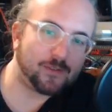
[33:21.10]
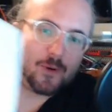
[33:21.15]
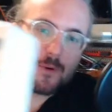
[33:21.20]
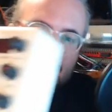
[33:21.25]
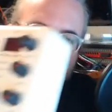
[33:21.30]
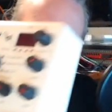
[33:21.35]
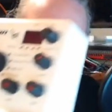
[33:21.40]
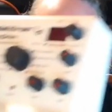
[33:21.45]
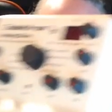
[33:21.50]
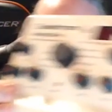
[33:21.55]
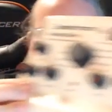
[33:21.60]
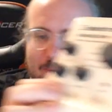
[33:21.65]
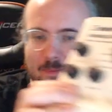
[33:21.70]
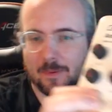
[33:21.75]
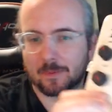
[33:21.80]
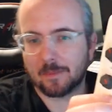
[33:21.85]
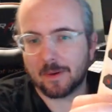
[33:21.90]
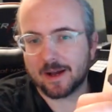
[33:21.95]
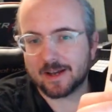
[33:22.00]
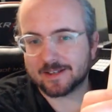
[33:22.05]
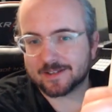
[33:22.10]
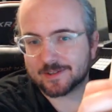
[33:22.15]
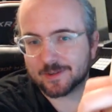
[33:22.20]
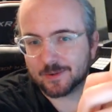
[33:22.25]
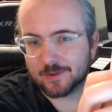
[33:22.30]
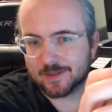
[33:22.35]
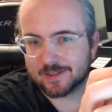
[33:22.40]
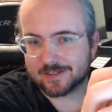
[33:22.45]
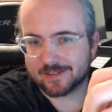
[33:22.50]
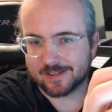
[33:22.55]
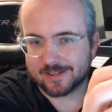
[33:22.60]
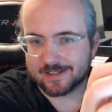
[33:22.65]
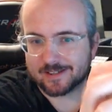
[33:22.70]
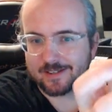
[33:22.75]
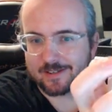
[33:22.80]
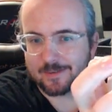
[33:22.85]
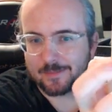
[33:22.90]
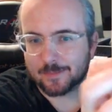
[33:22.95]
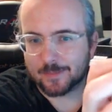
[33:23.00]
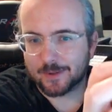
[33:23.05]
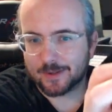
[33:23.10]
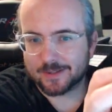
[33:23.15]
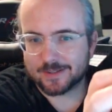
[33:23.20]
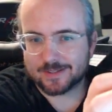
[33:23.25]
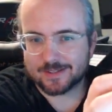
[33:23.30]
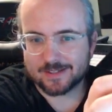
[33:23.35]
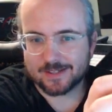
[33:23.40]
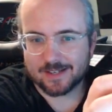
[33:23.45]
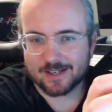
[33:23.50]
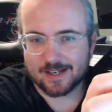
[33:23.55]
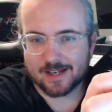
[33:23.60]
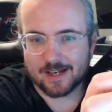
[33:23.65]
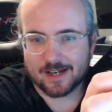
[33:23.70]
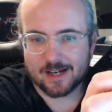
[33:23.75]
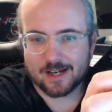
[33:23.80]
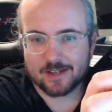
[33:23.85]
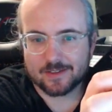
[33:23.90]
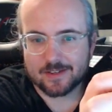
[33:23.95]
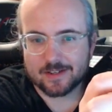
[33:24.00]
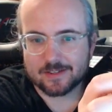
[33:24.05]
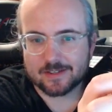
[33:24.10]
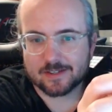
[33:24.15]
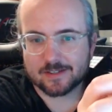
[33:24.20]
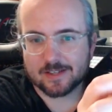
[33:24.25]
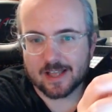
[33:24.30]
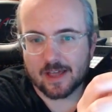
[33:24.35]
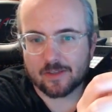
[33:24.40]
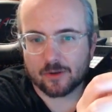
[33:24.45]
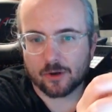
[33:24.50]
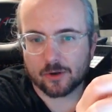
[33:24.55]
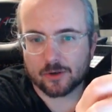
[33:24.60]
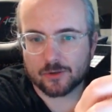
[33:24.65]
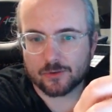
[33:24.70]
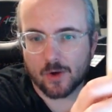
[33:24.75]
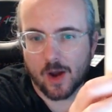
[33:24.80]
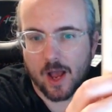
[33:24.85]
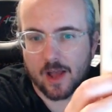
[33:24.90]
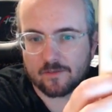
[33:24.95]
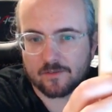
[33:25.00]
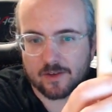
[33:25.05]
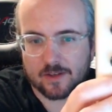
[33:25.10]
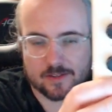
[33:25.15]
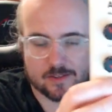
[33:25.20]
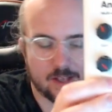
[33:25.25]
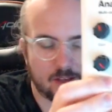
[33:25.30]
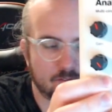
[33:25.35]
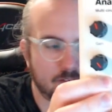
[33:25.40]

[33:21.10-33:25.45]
course I'm super biased. Who isn't? But this is the analog drive. It's a